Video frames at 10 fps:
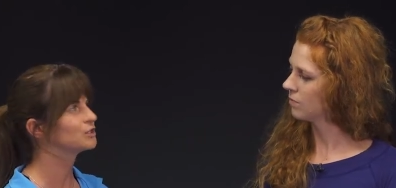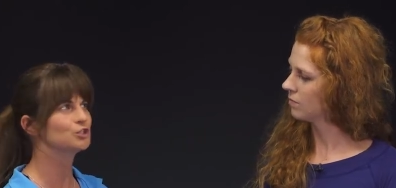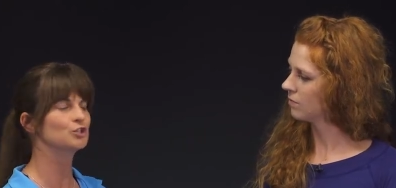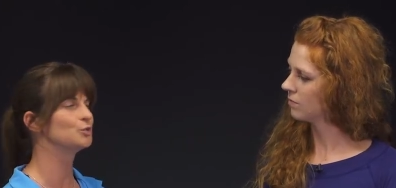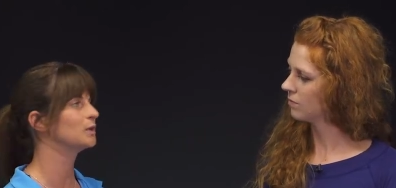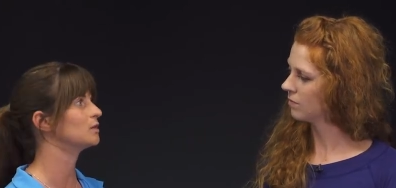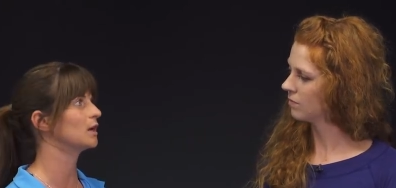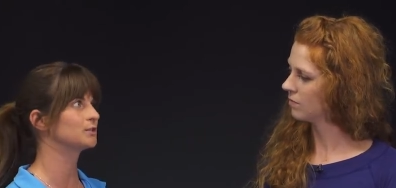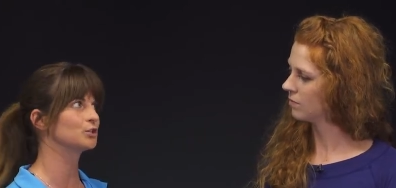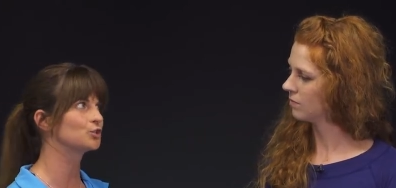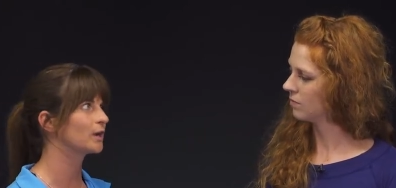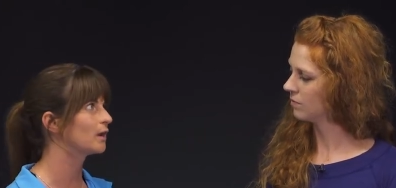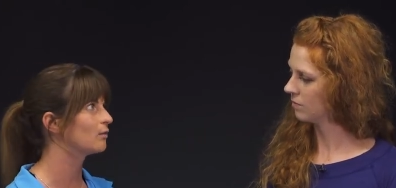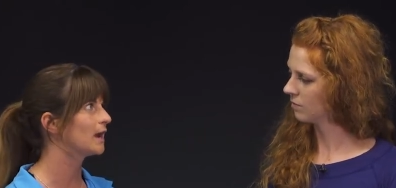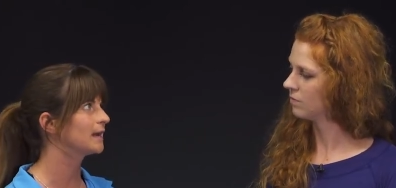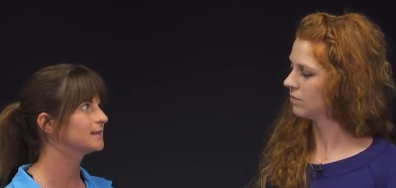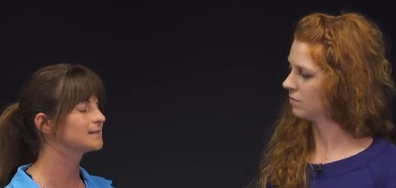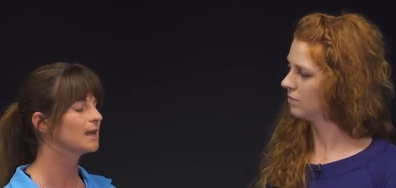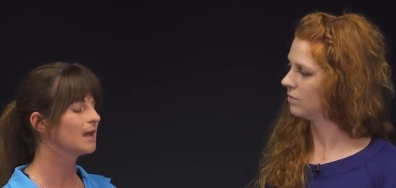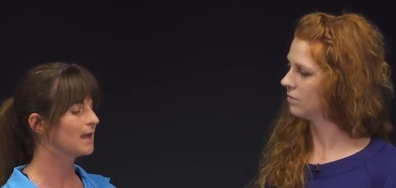Speaker 1: since you're doing lots of trail
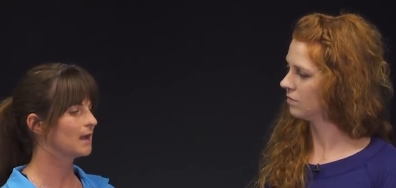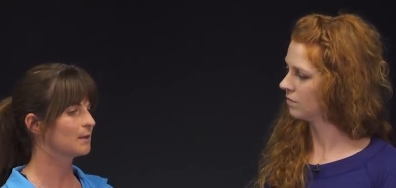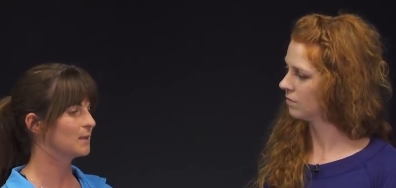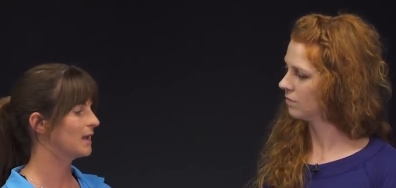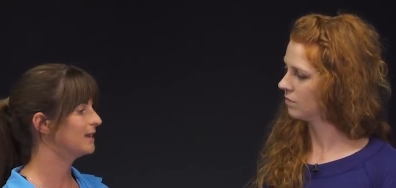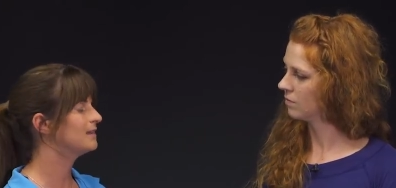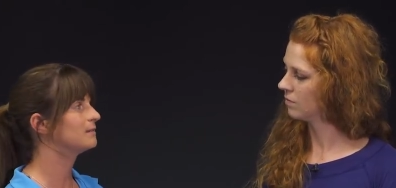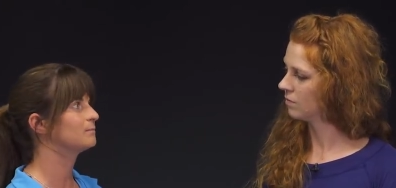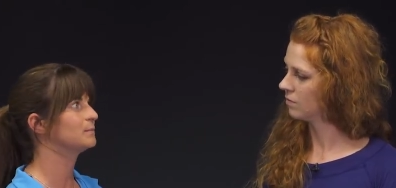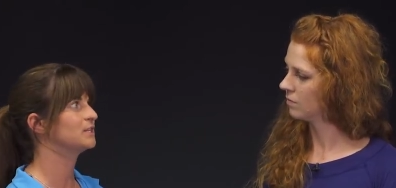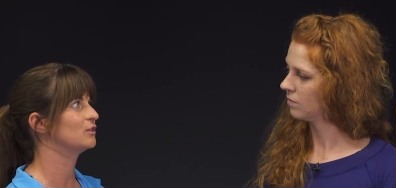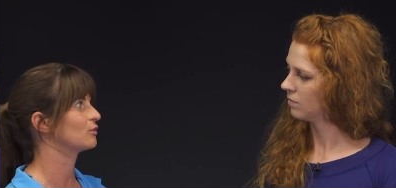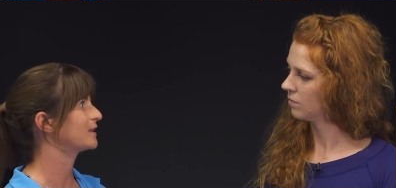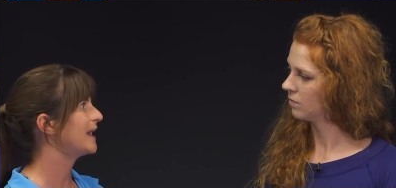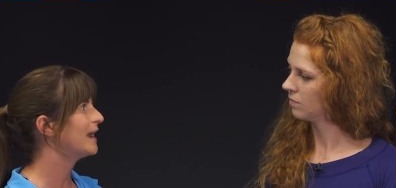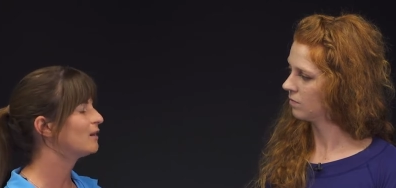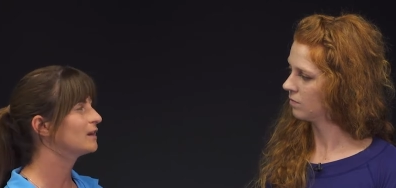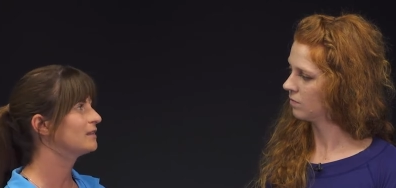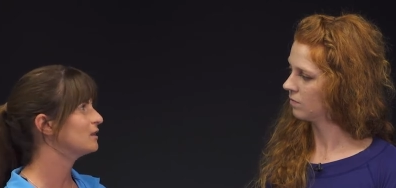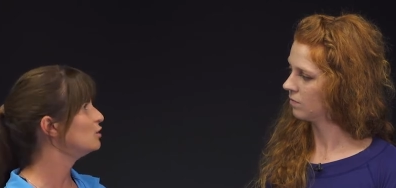rides? Um, any particular
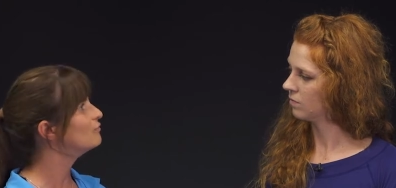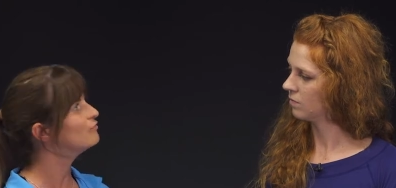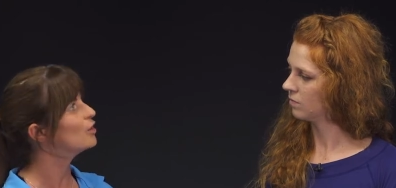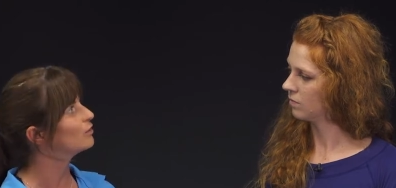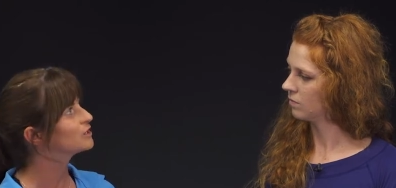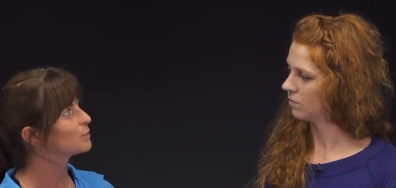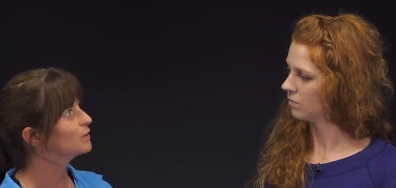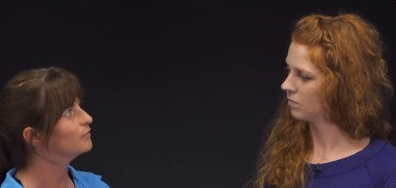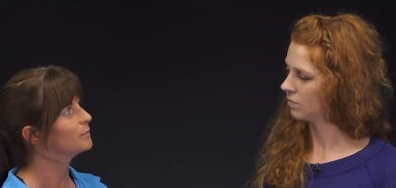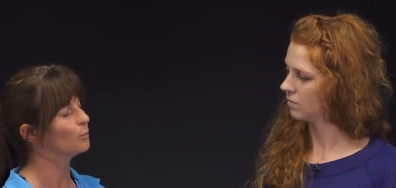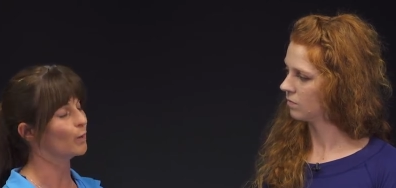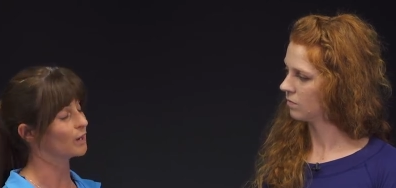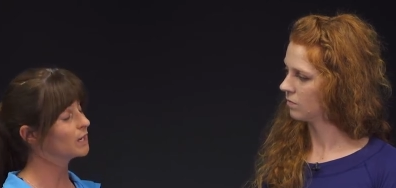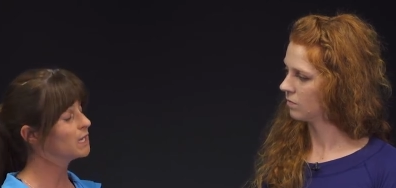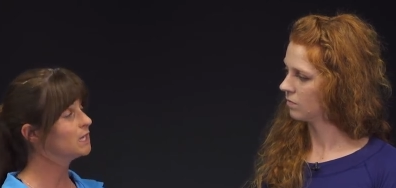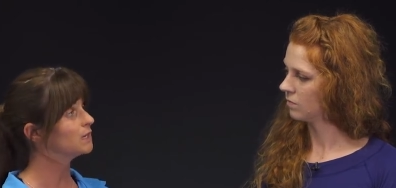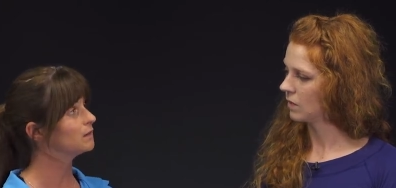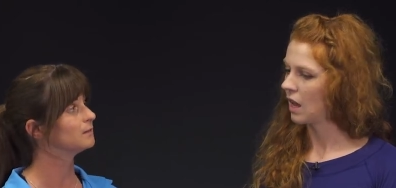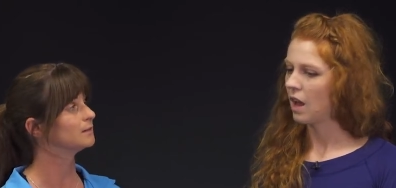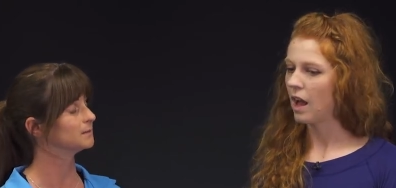care, anything you've noticed while you've been wearing it?
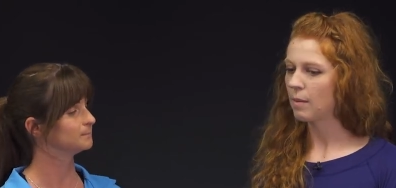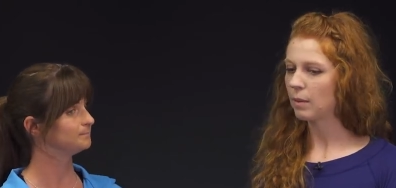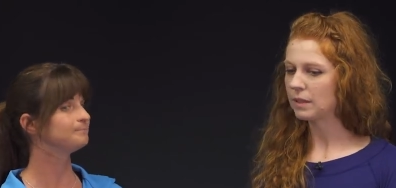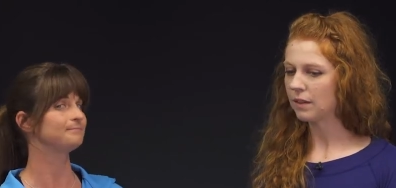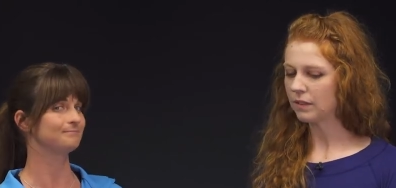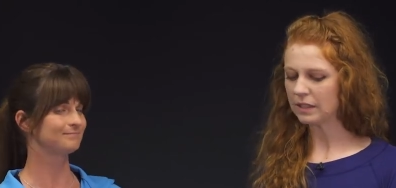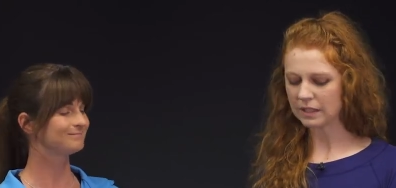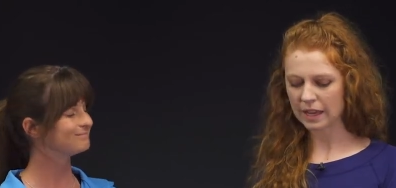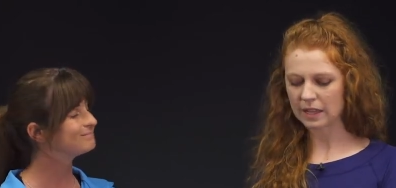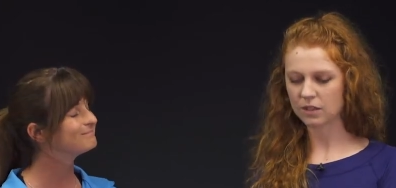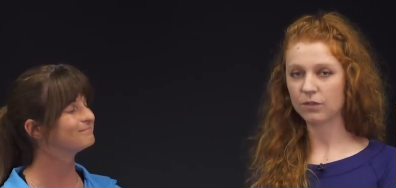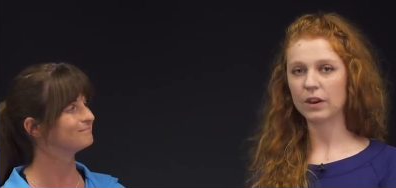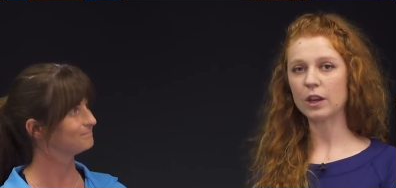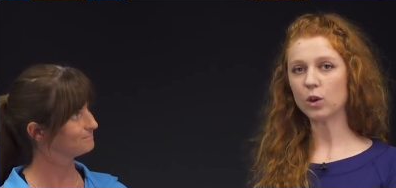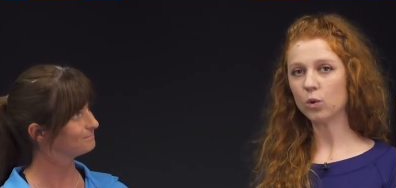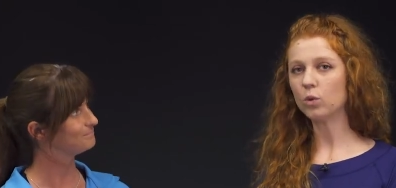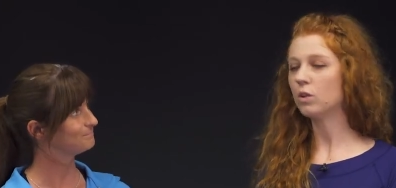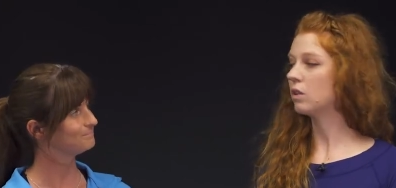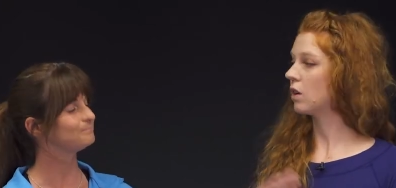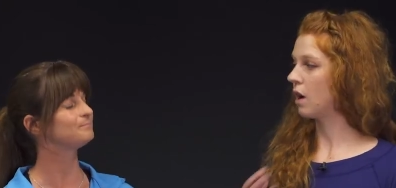
Speaker 2: Um, I would definitely say it's a very
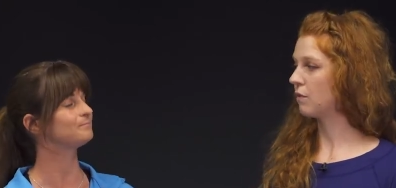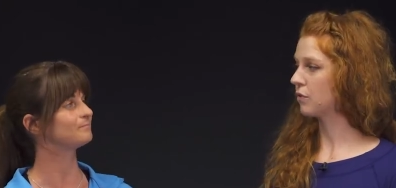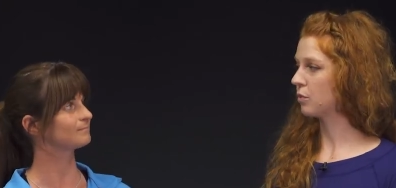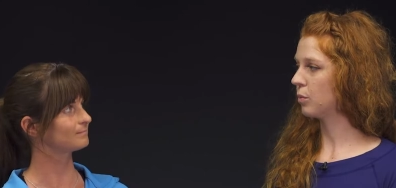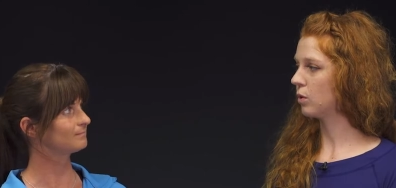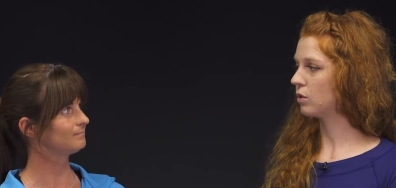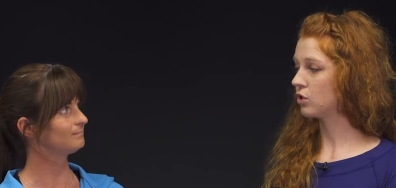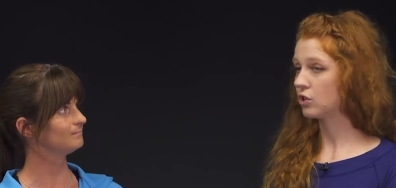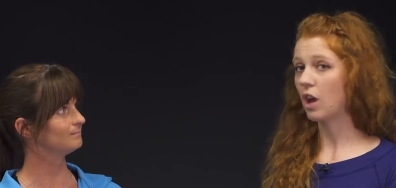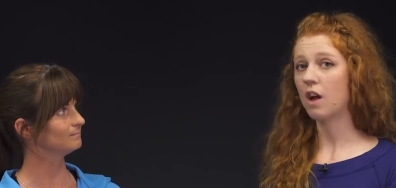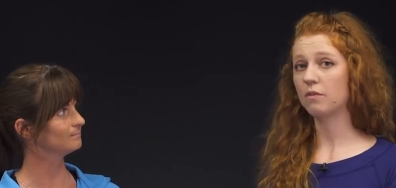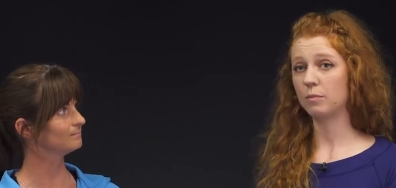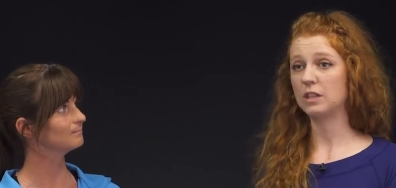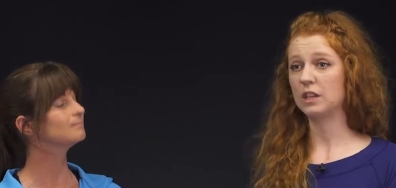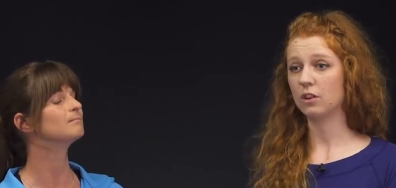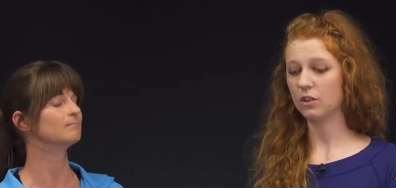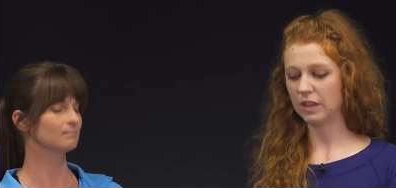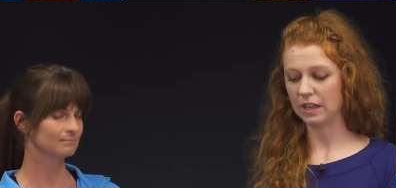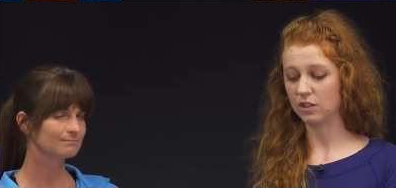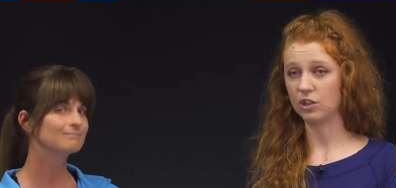cool, comfortable, soft
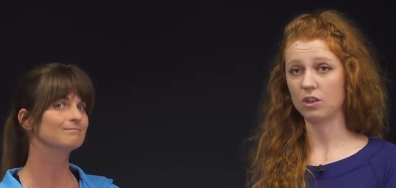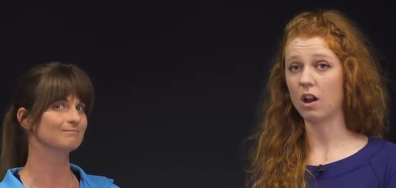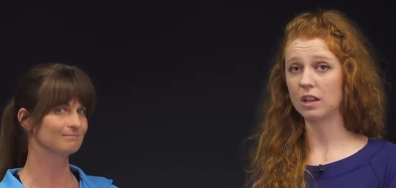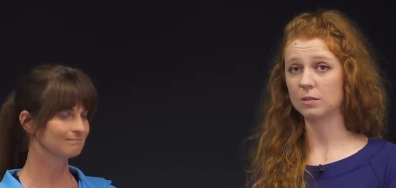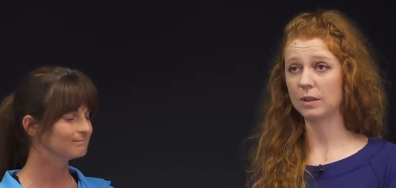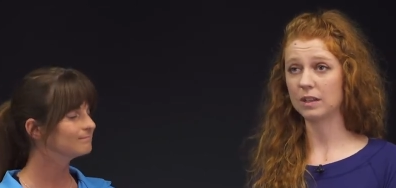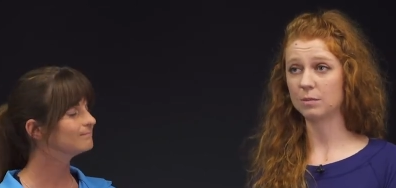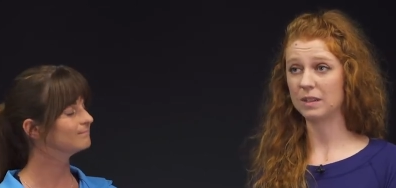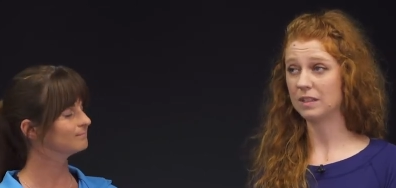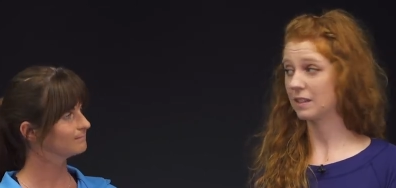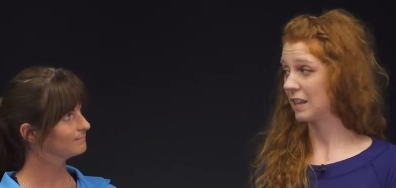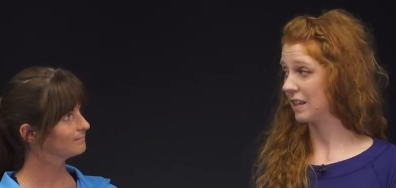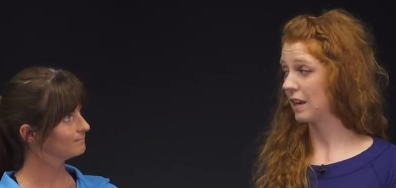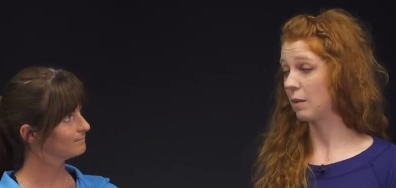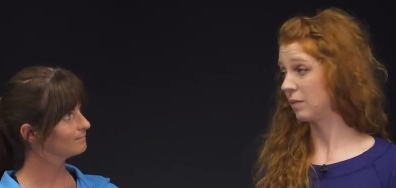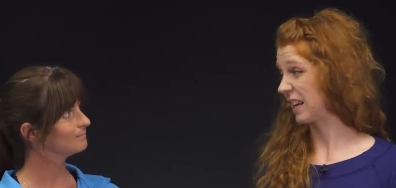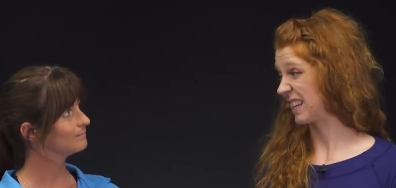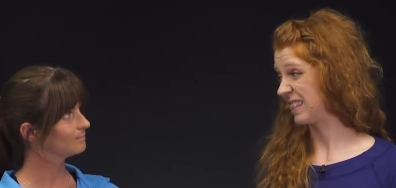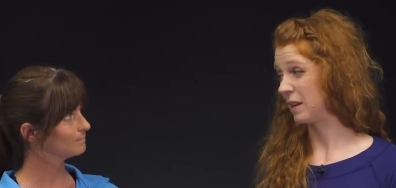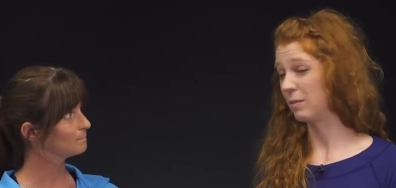material that is just awesome against my skin. I'm, like I said,